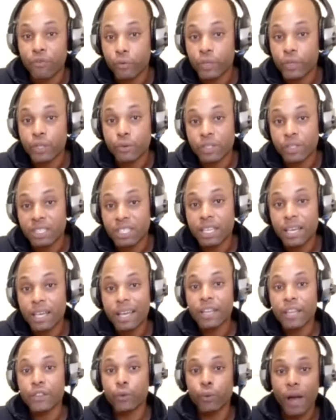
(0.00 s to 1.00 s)
frequency
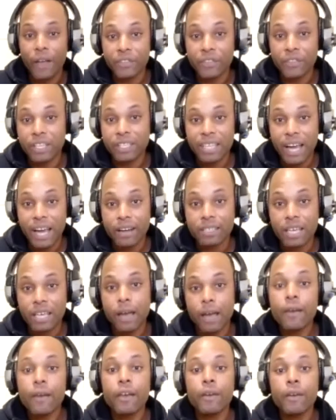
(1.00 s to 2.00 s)
throughout the entire time.